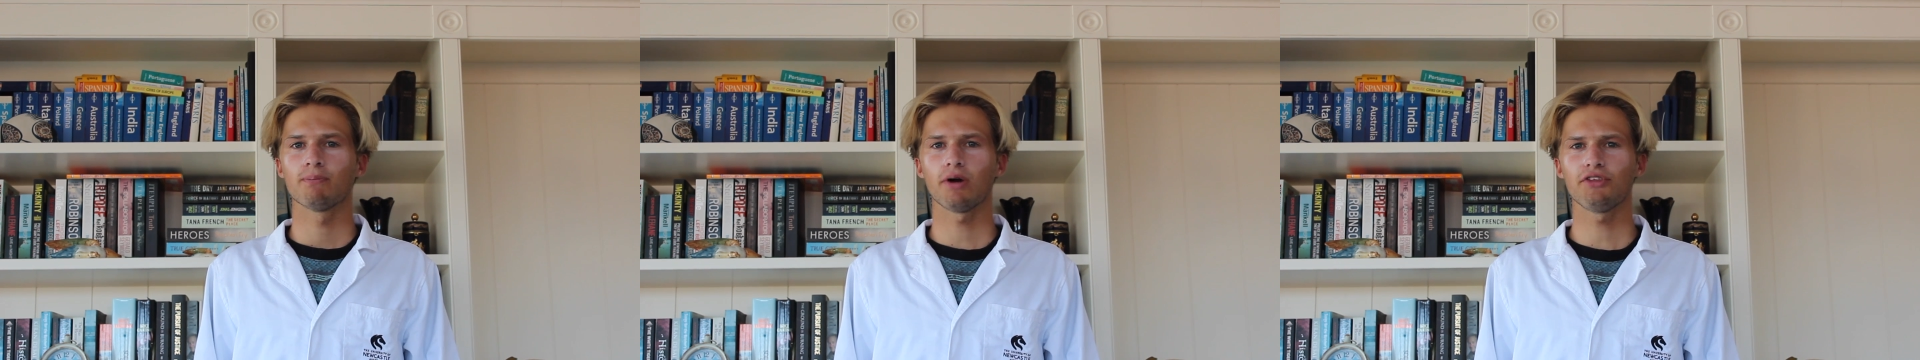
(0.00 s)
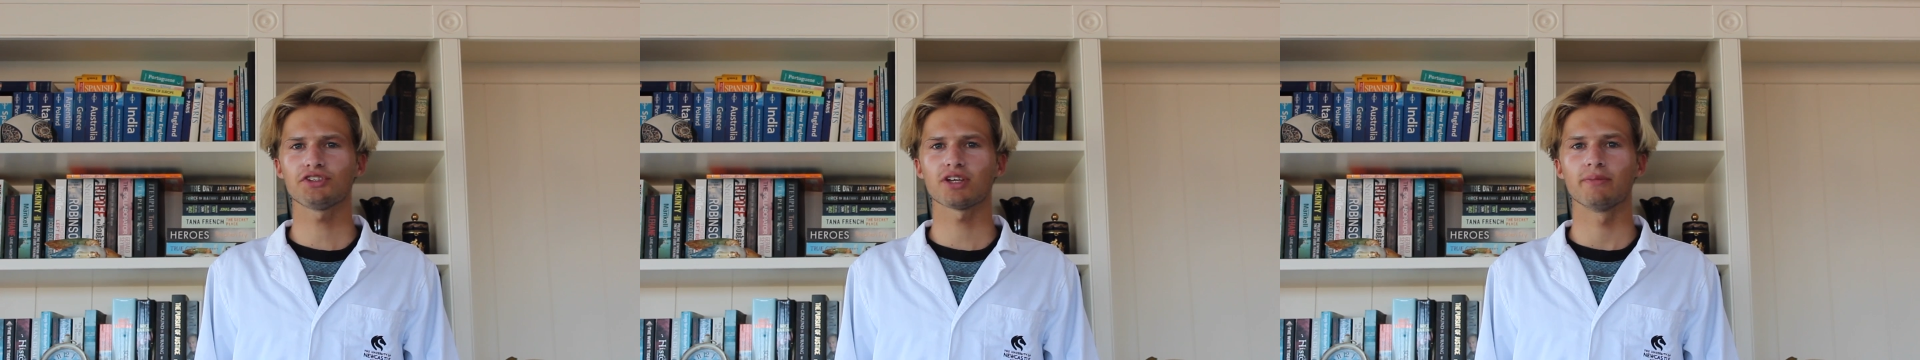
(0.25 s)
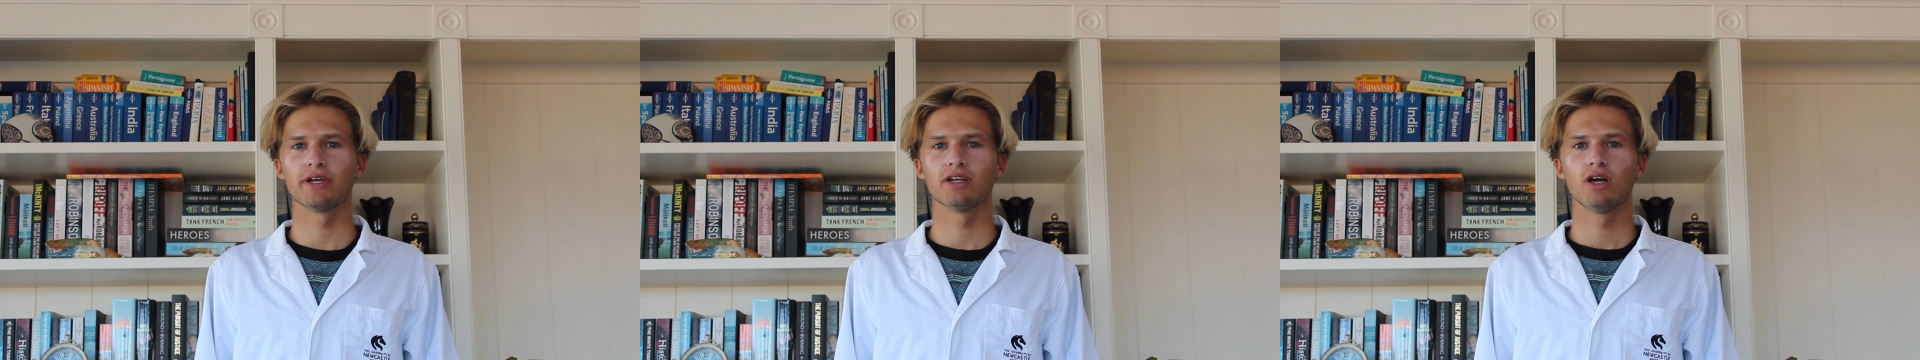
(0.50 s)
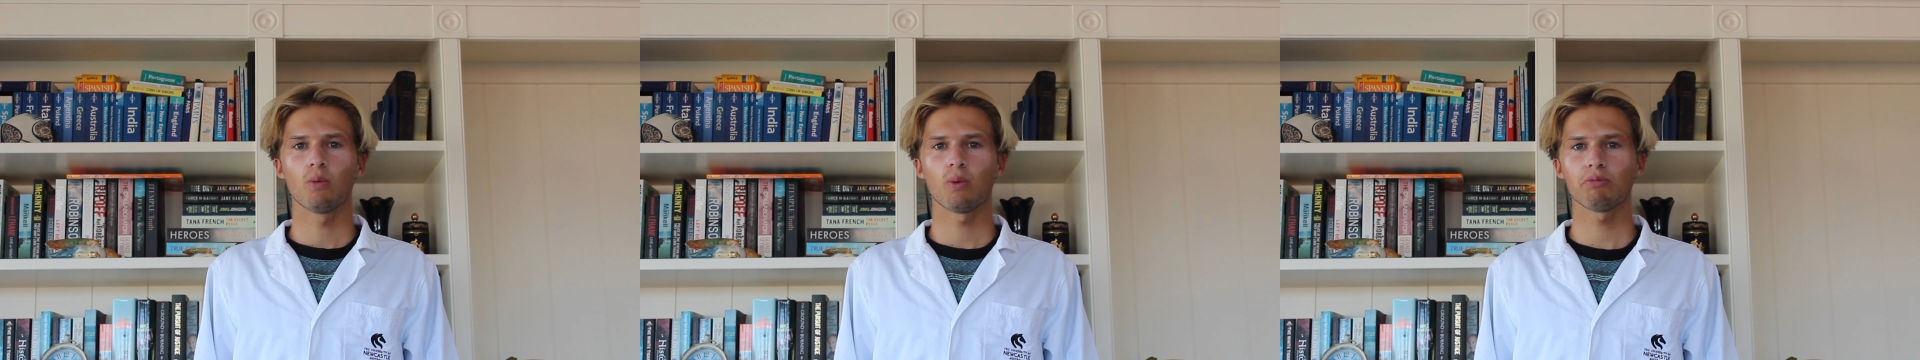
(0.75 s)
By this I
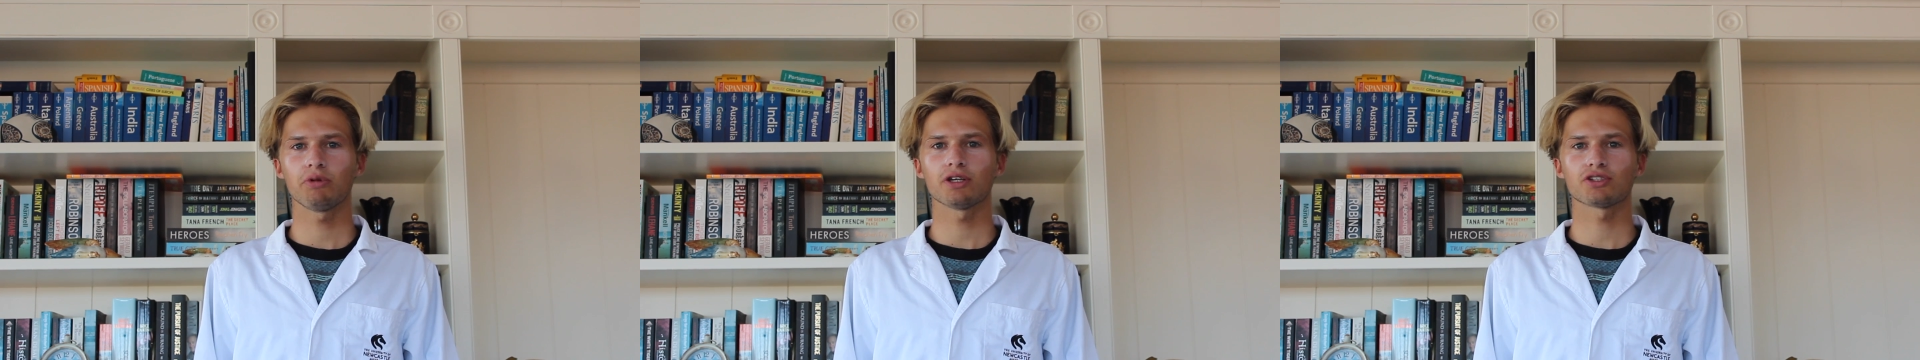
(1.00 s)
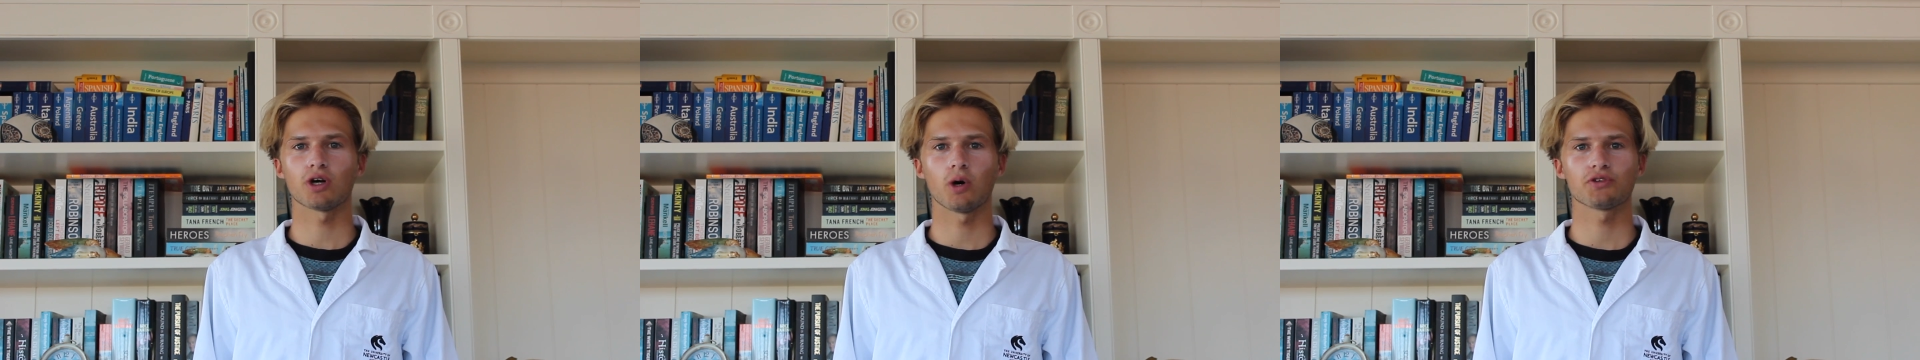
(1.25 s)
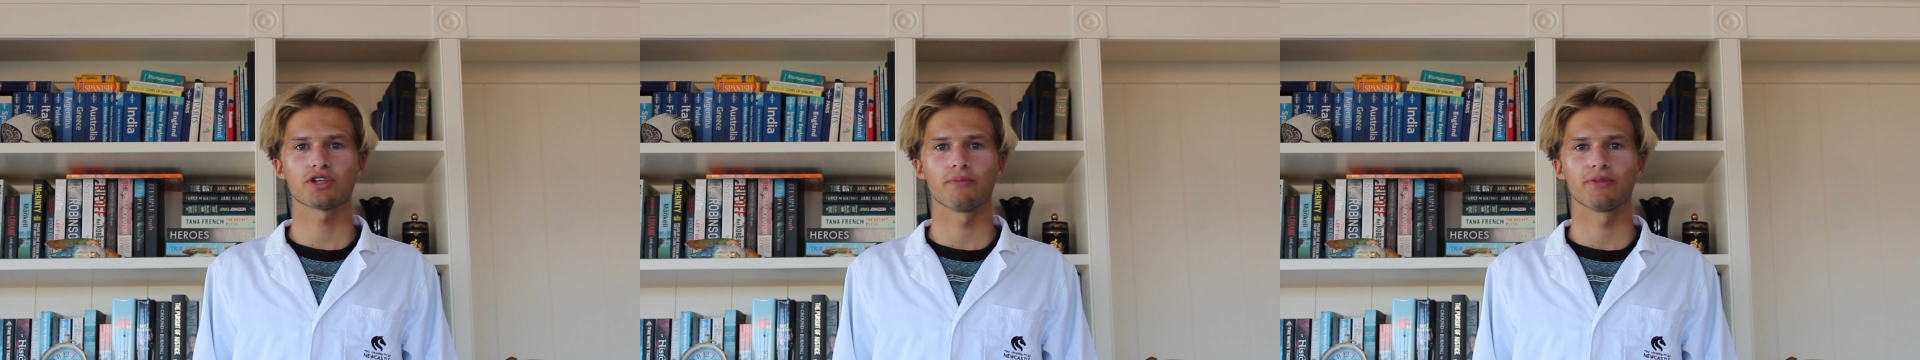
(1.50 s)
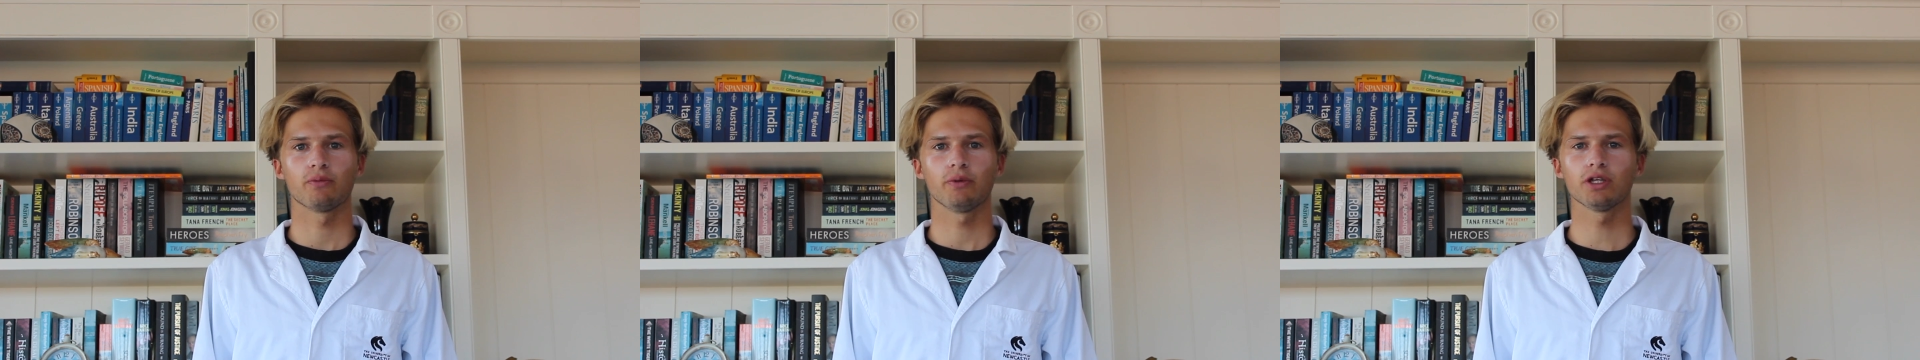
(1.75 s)
mean, when we are told
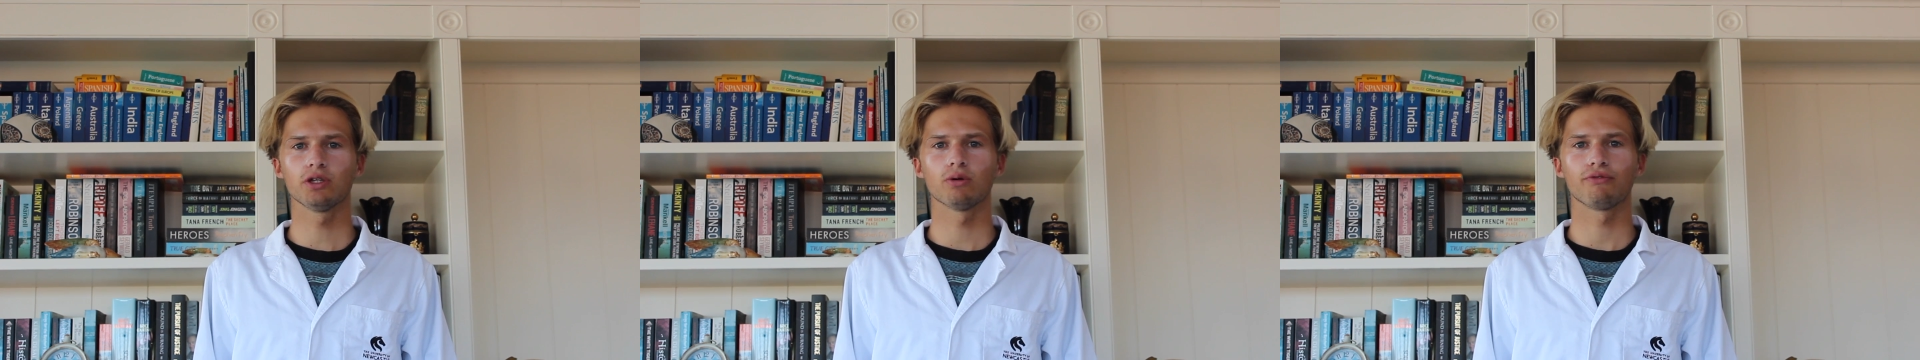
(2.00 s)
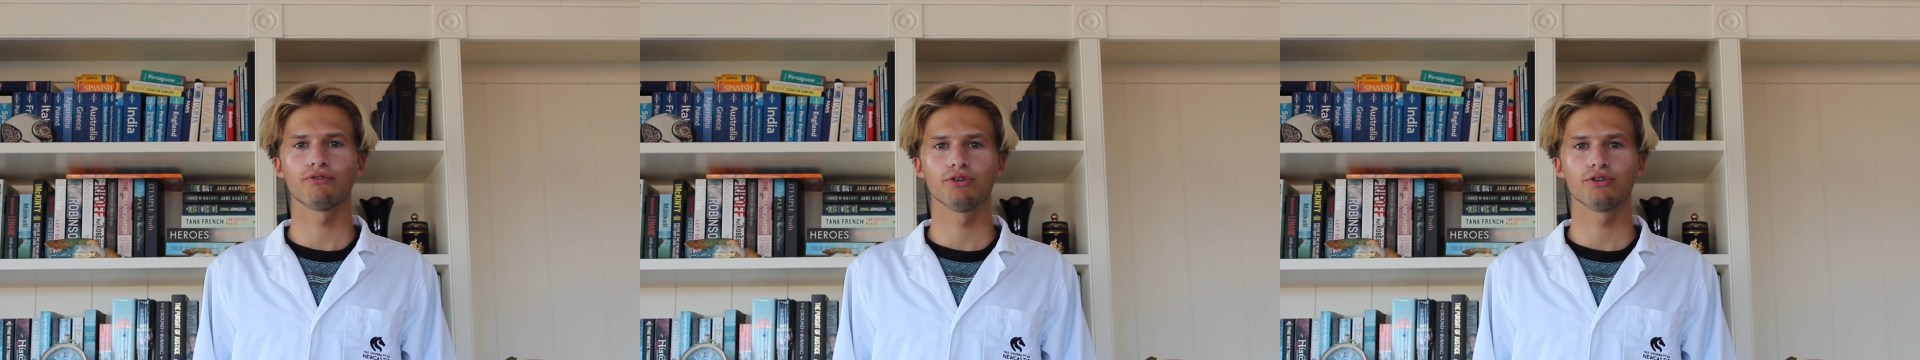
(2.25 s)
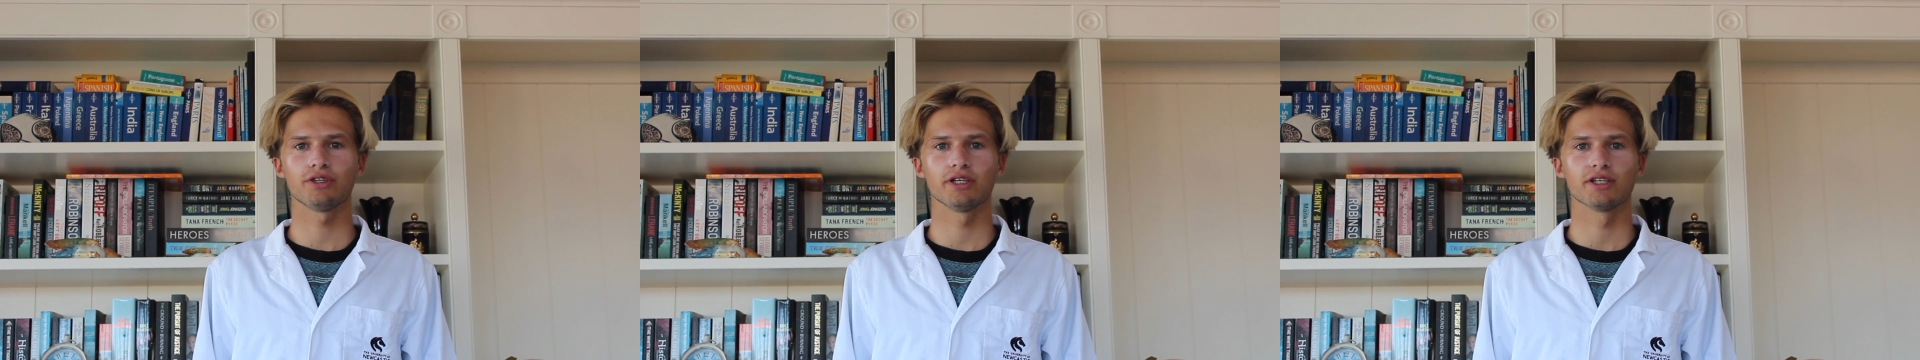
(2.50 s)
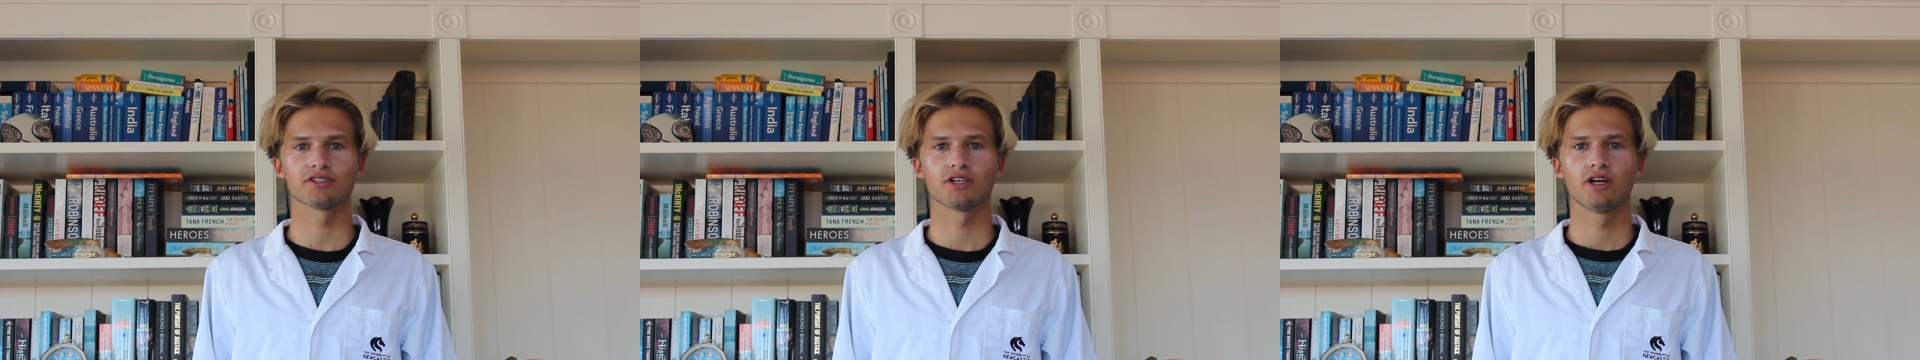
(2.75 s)
something, we can do a few
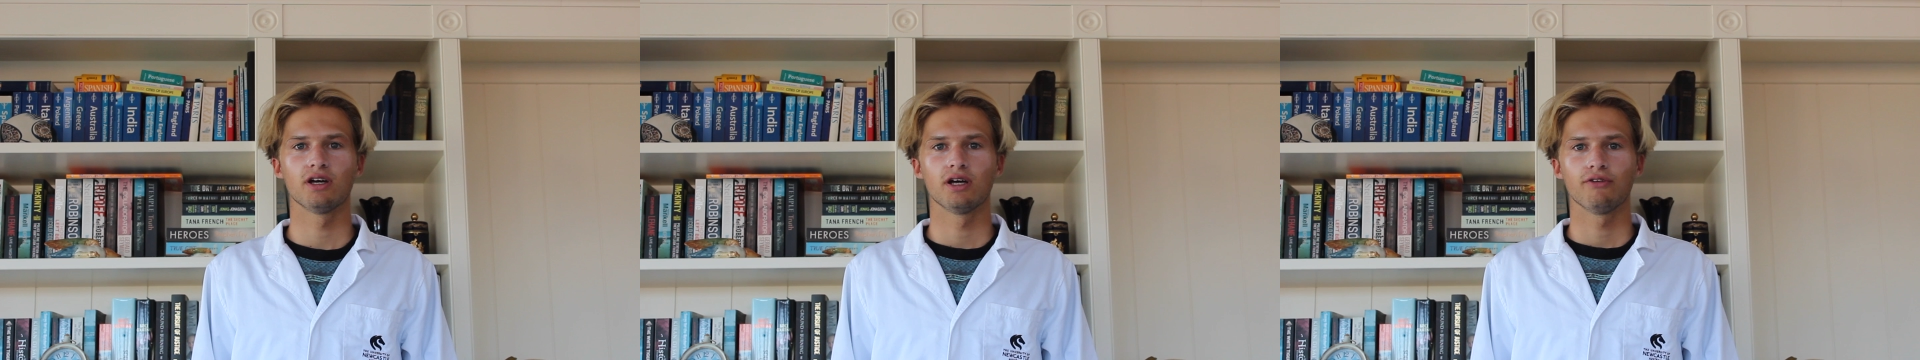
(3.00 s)
things.